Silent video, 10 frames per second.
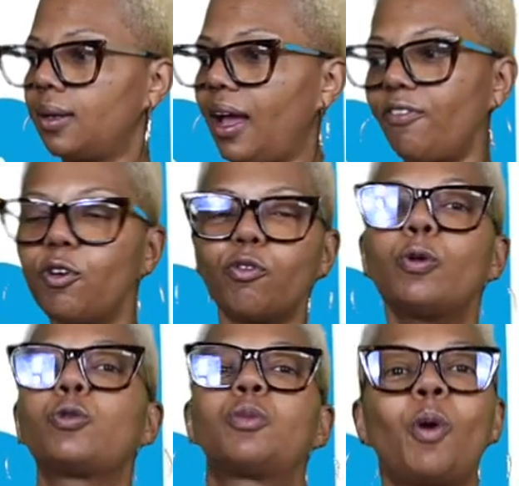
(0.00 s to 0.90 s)
I feel
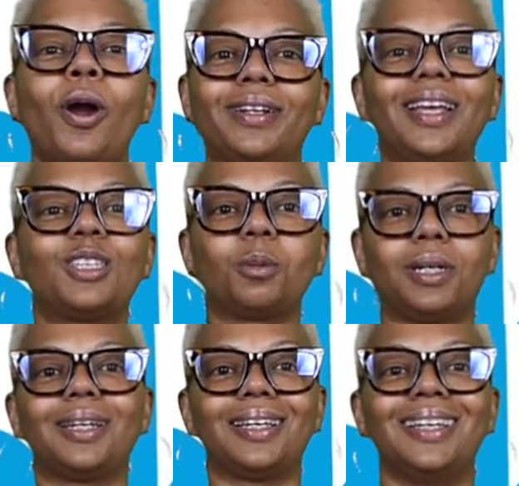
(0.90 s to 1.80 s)
real smart. That's what
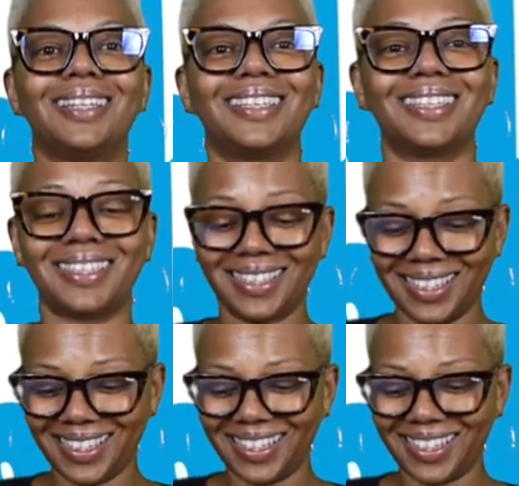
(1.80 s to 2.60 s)
it is.